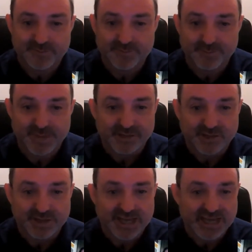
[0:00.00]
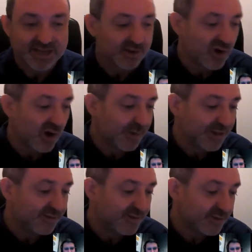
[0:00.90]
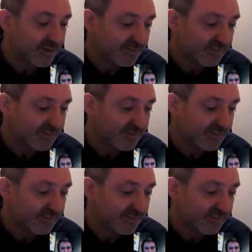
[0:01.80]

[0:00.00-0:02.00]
mention it in the comments.